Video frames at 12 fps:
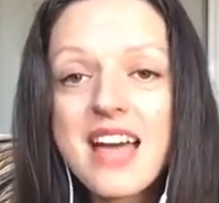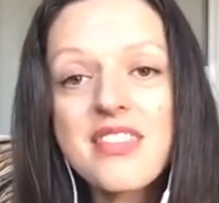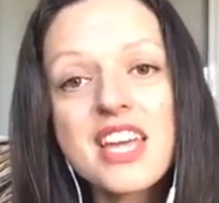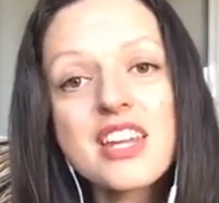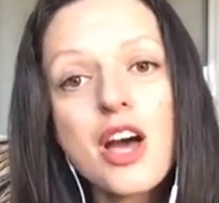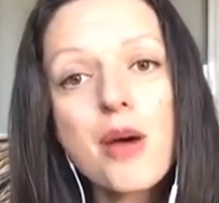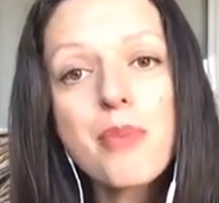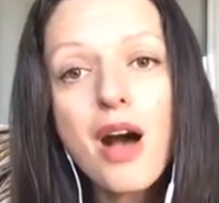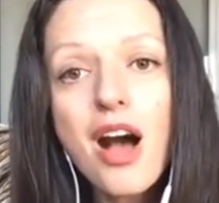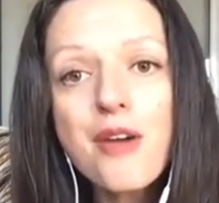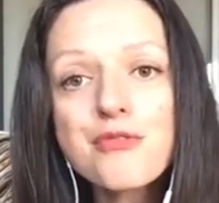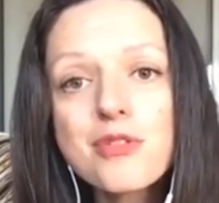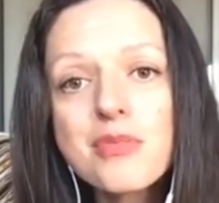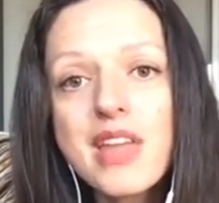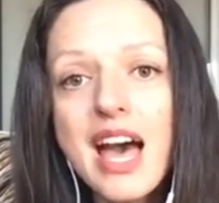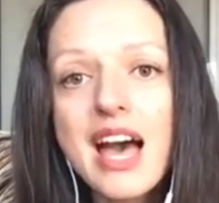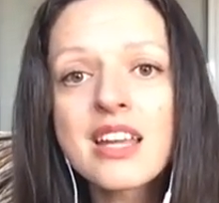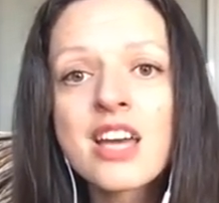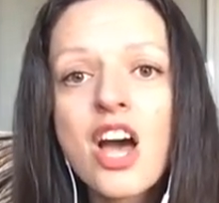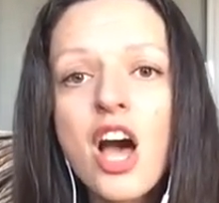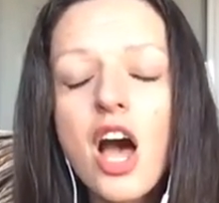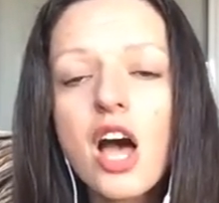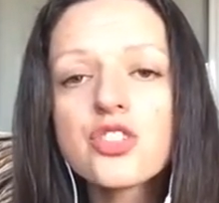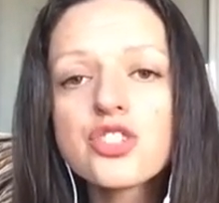And then apart from that,
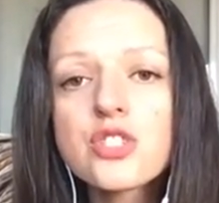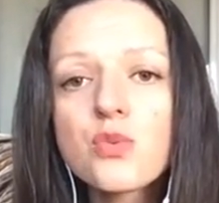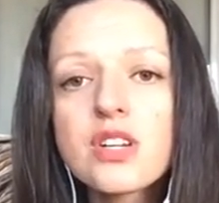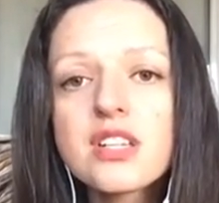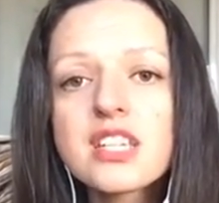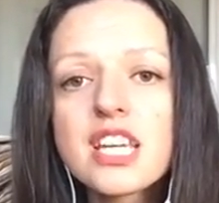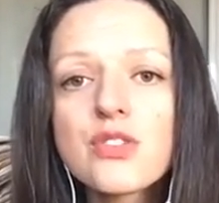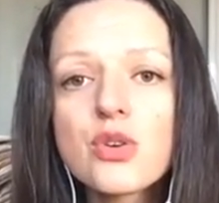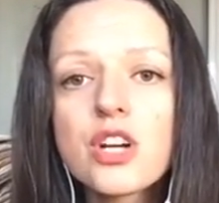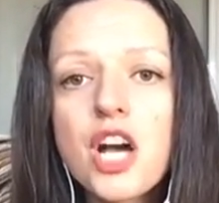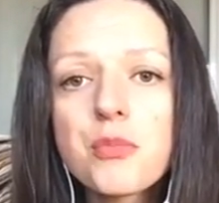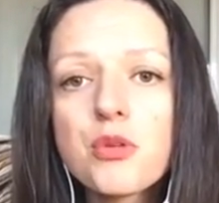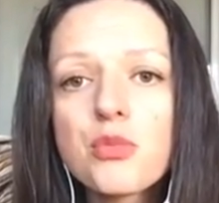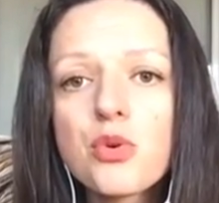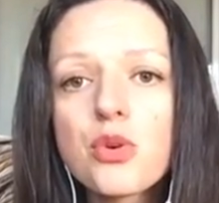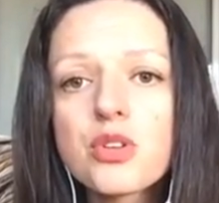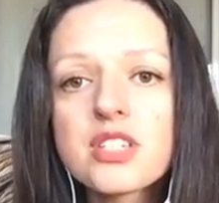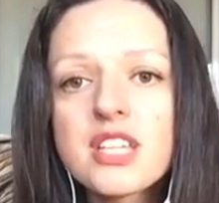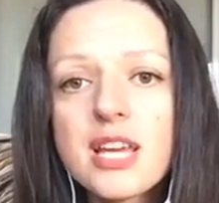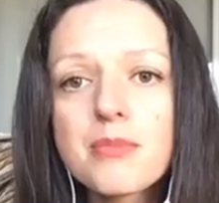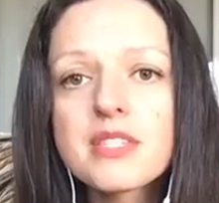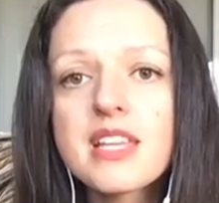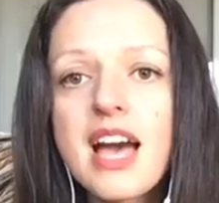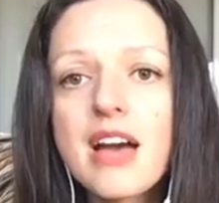I just wanted to give you a couple more
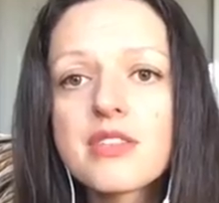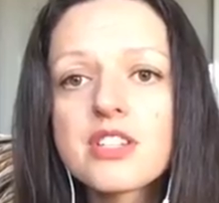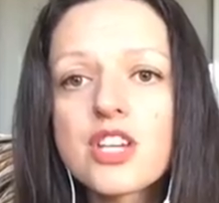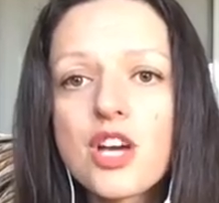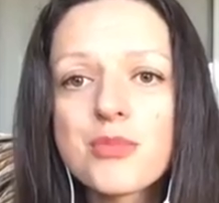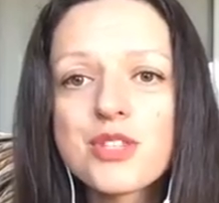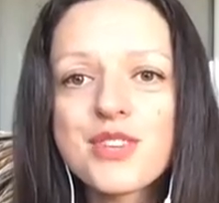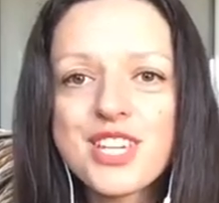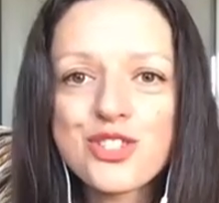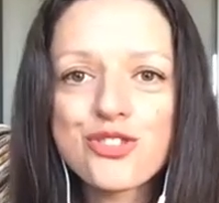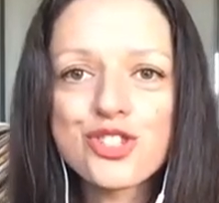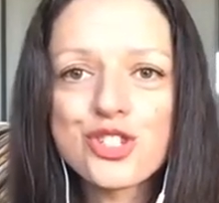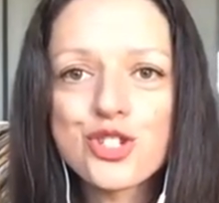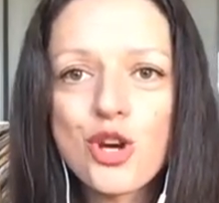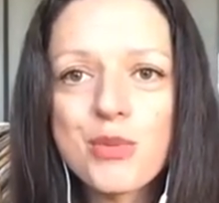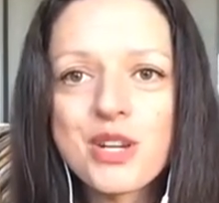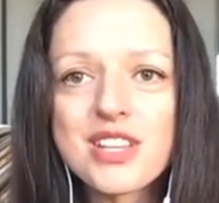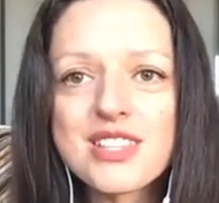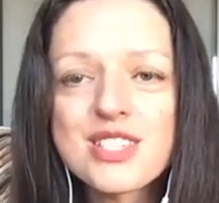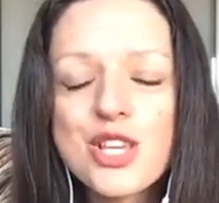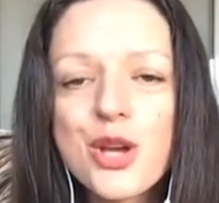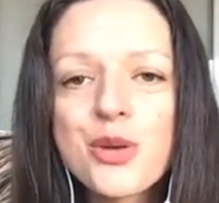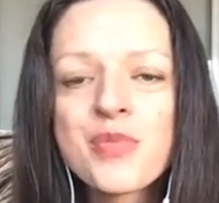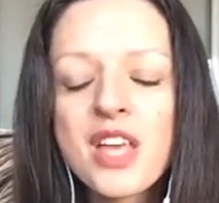tips to have in terms of estrogen dominance.
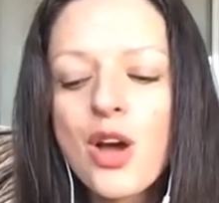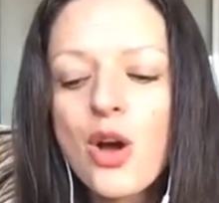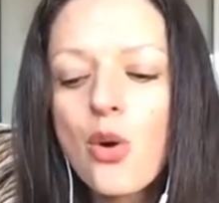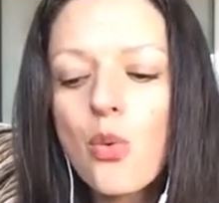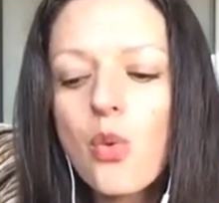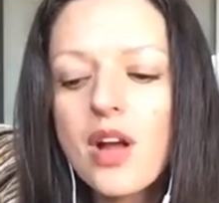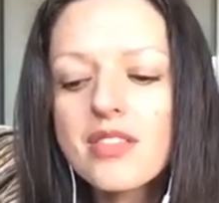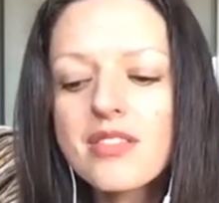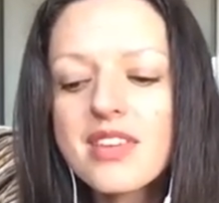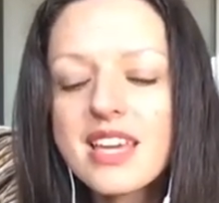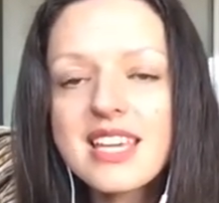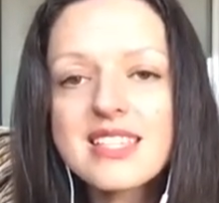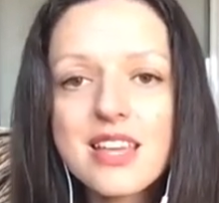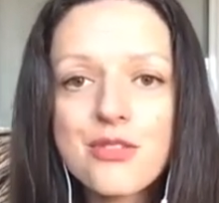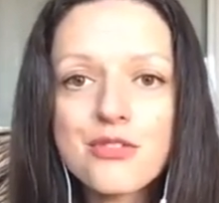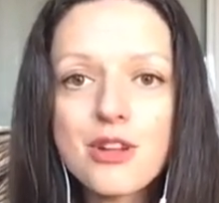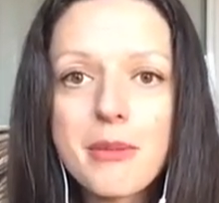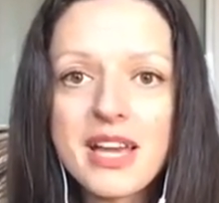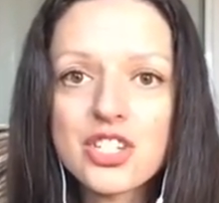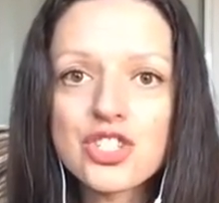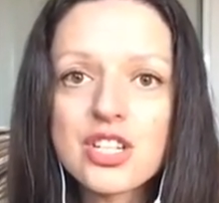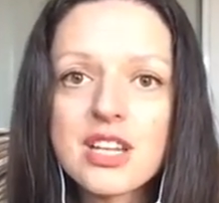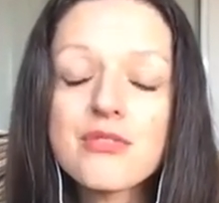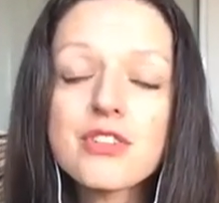So One thing is
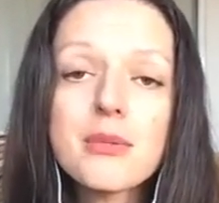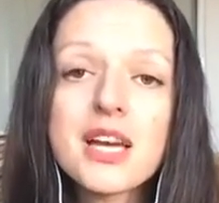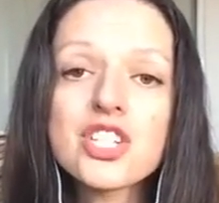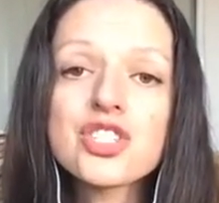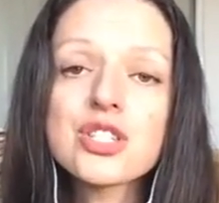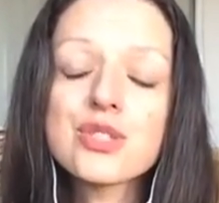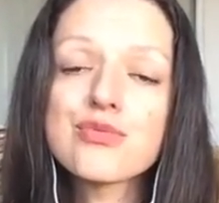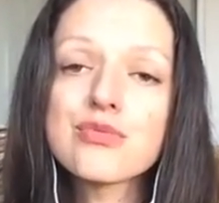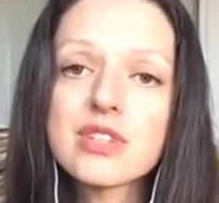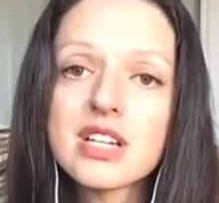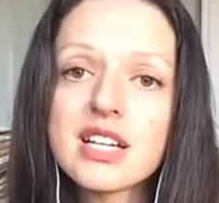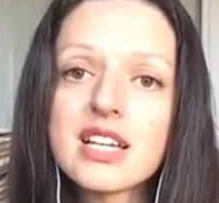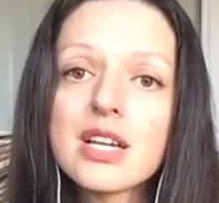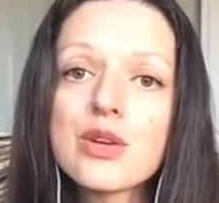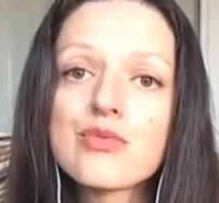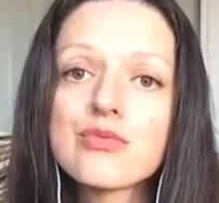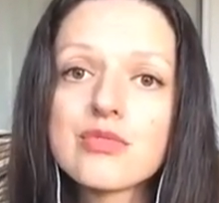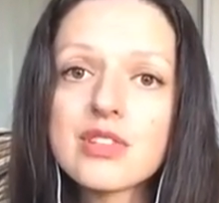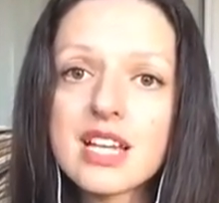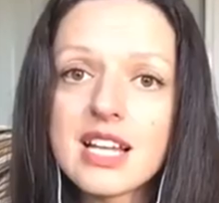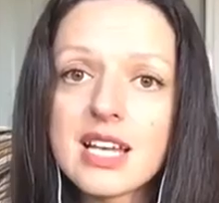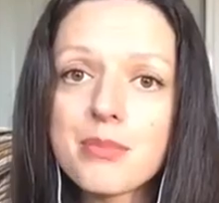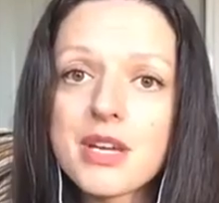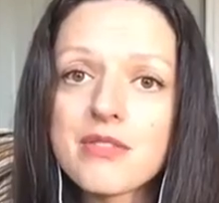inflammation. Inflammation is really,
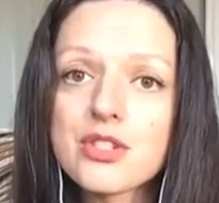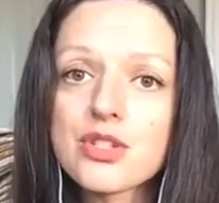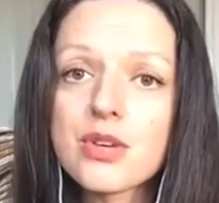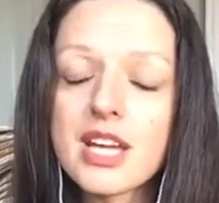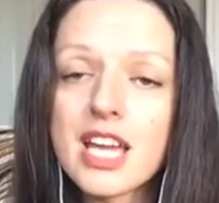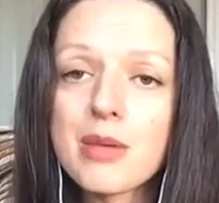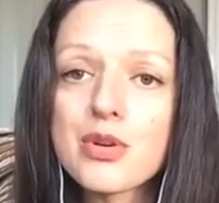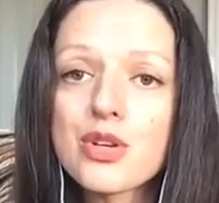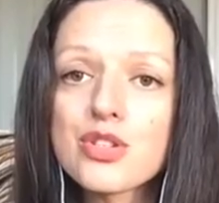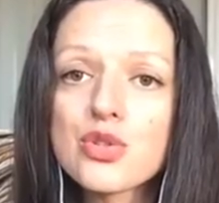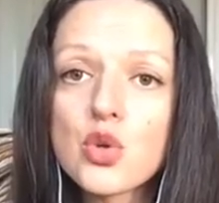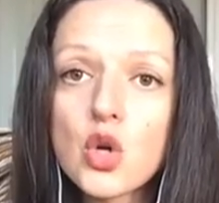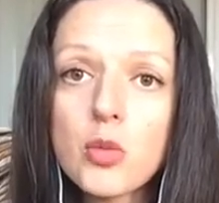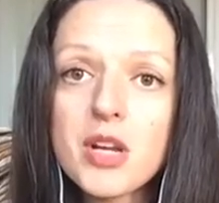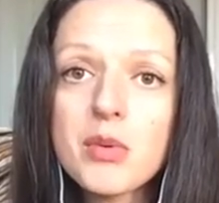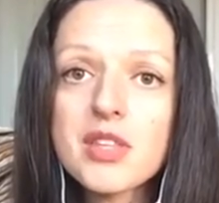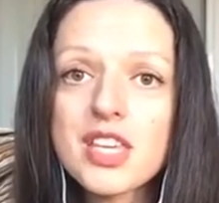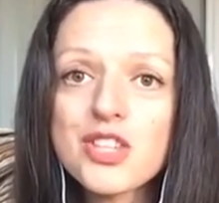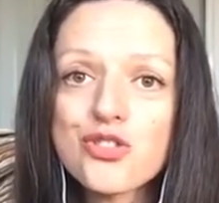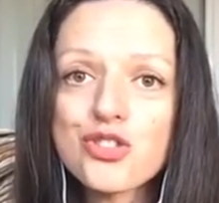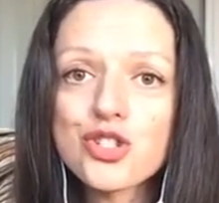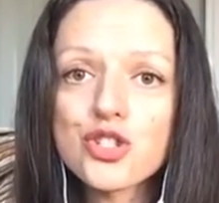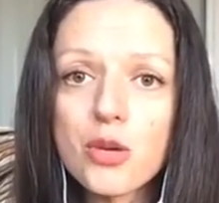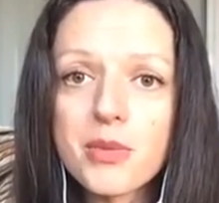really pivotal here, because normally with
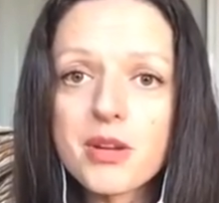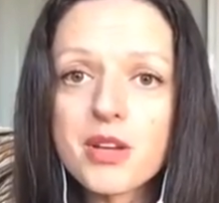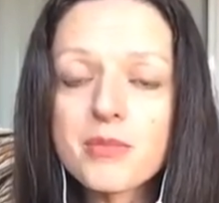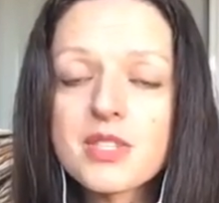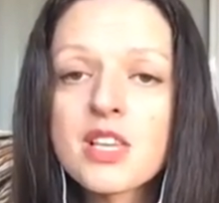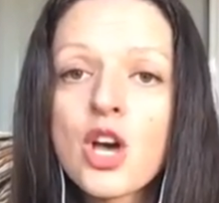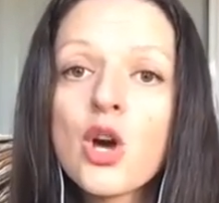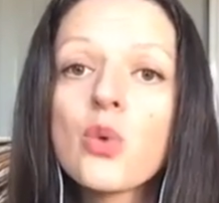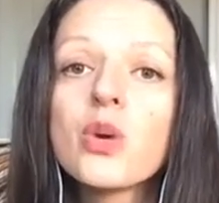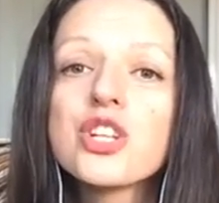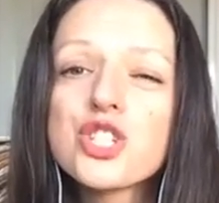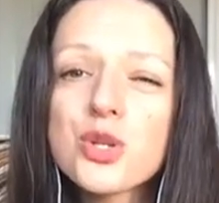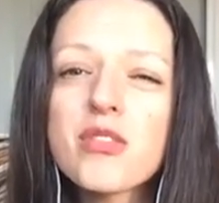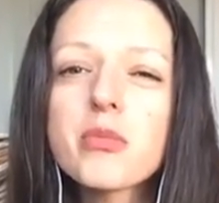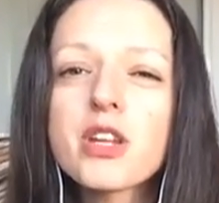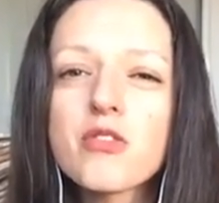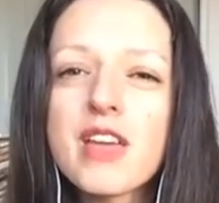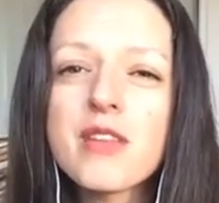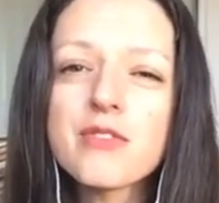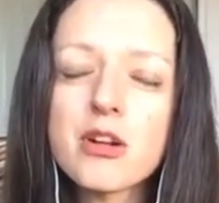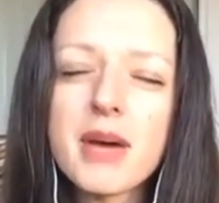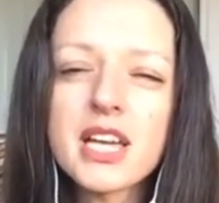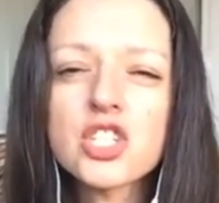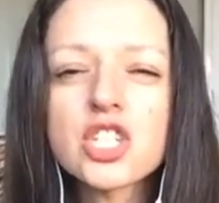estrogen dominance, we do have a bit of
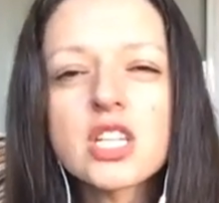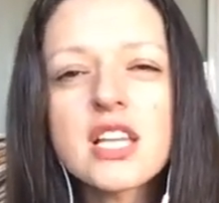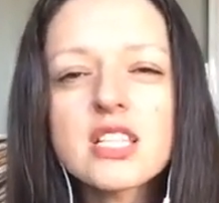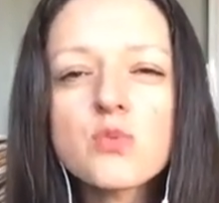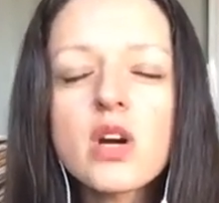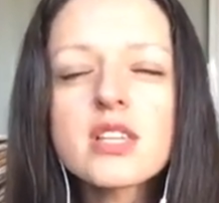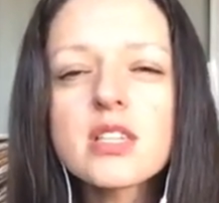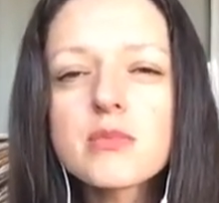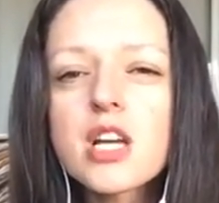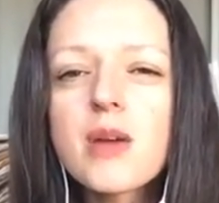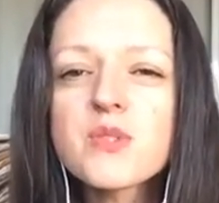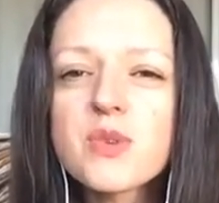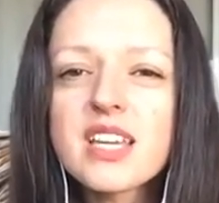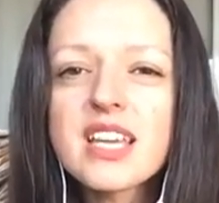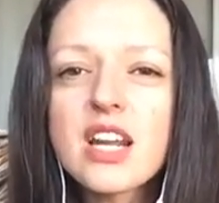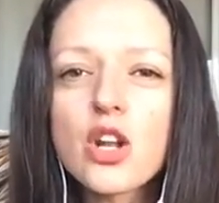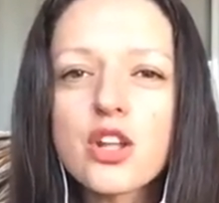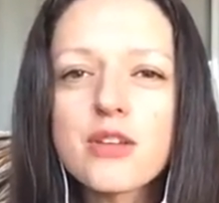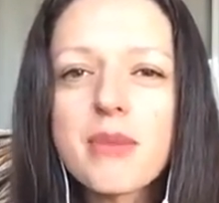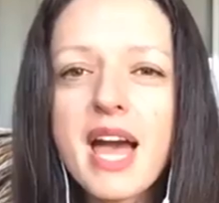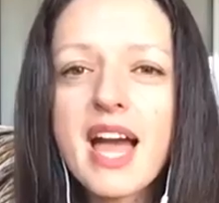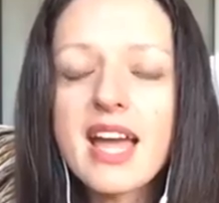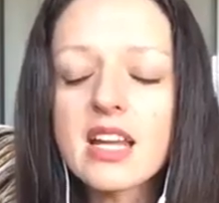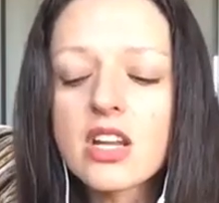inflammation, and that's why sometimes we can get a lot of
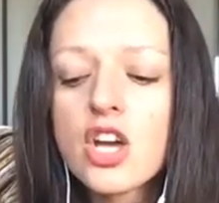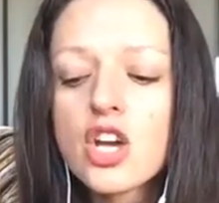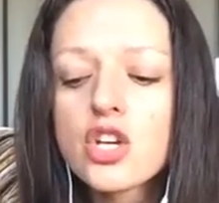pain.